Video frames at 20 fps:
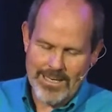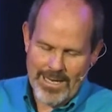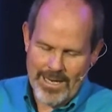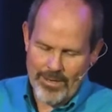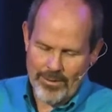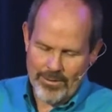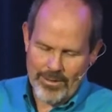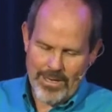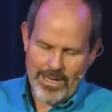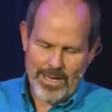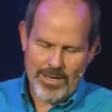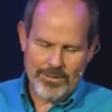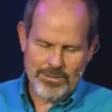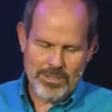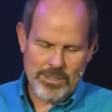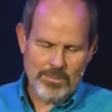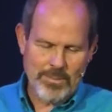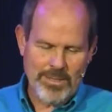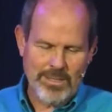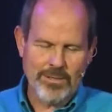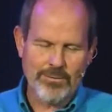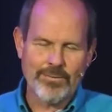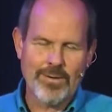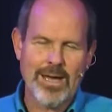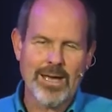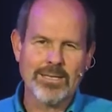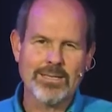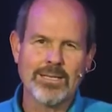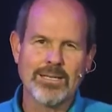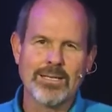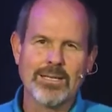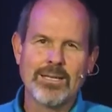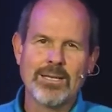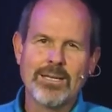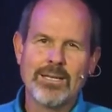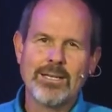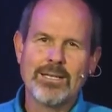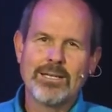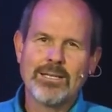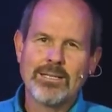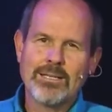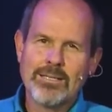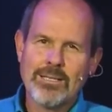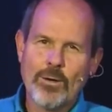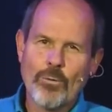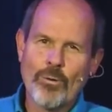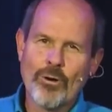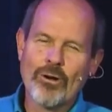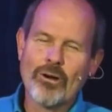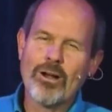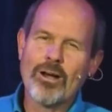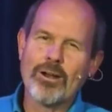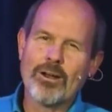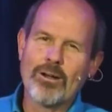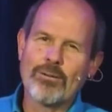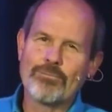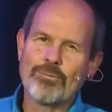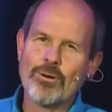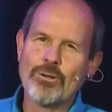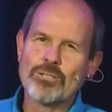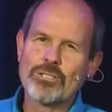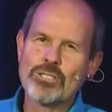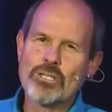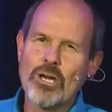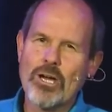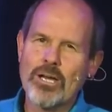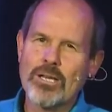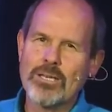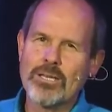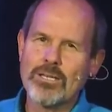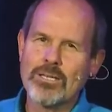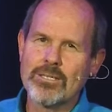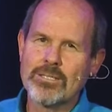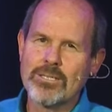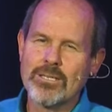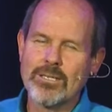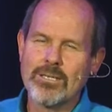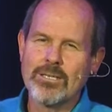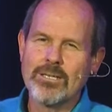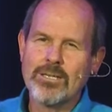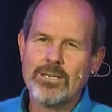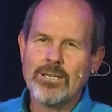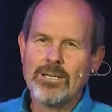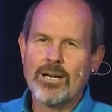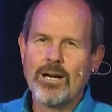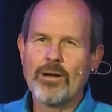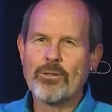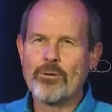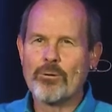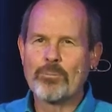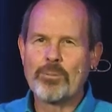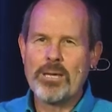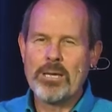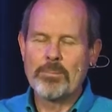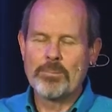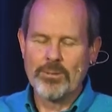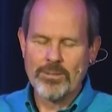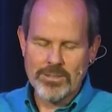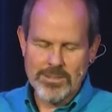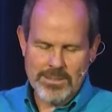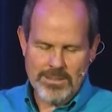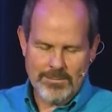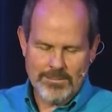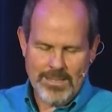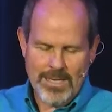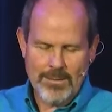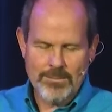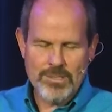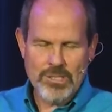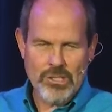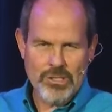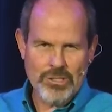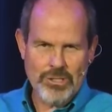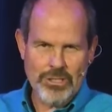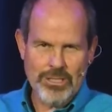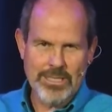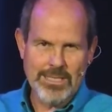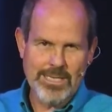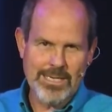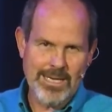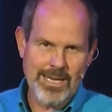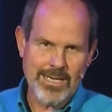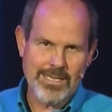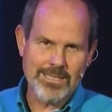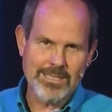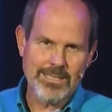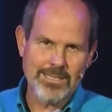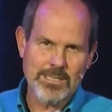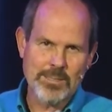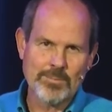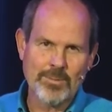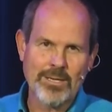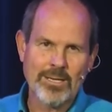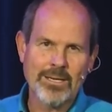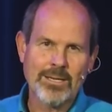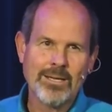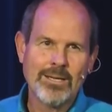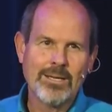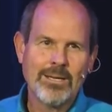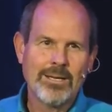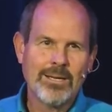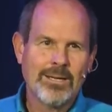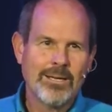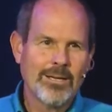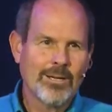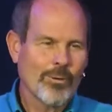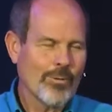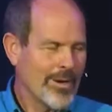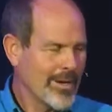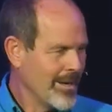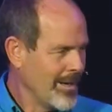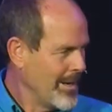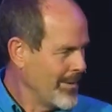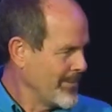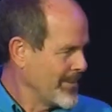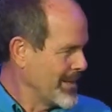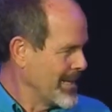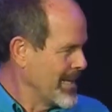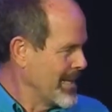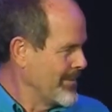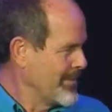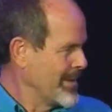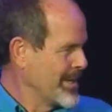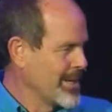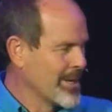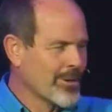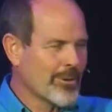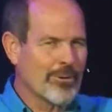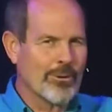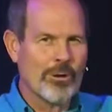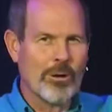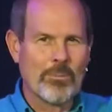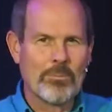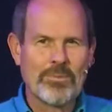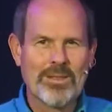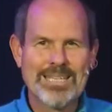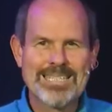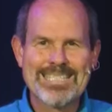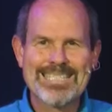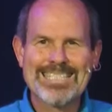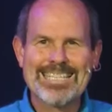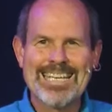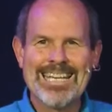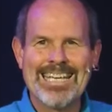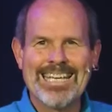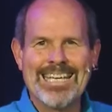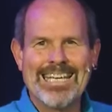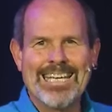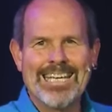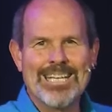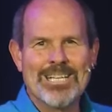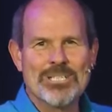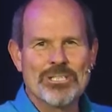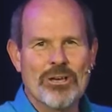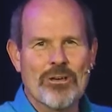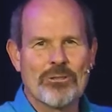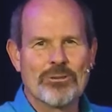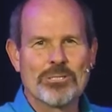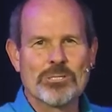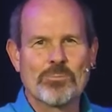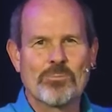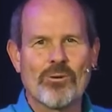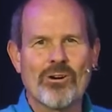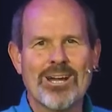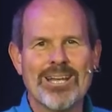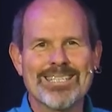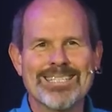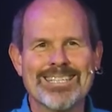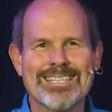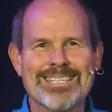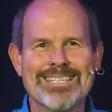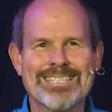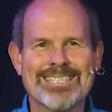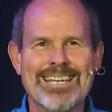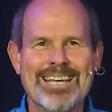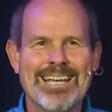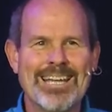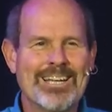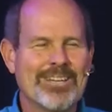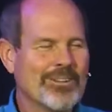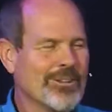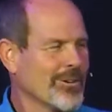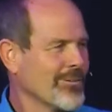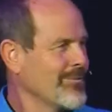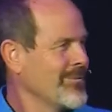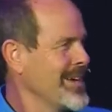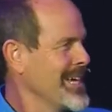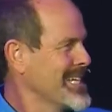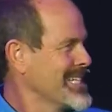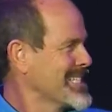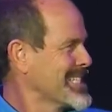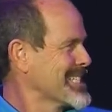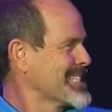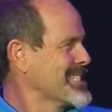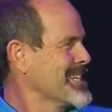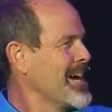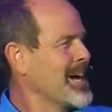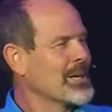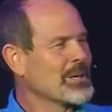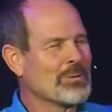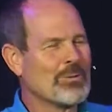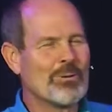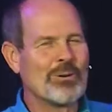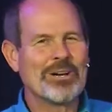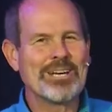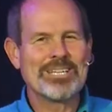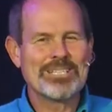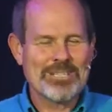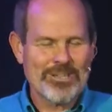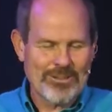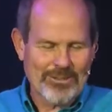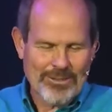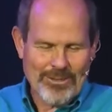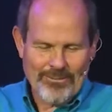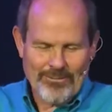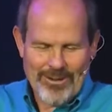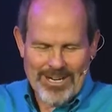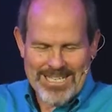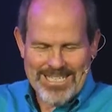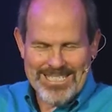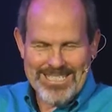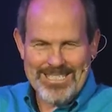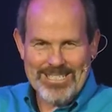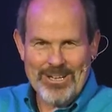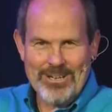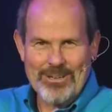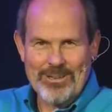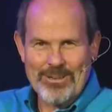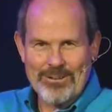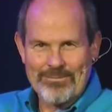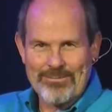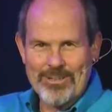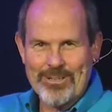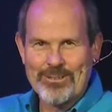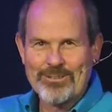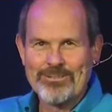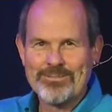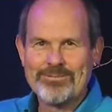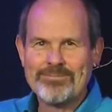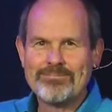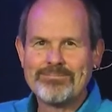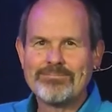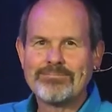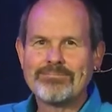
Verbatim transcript: And I don't, I don't just mean the fact that, that we're on our phones talking to other people. Sometimes those are good connections, but quite often, even in a group that's sitting in each other's presence, their face is not toward each other, their face is on their phone.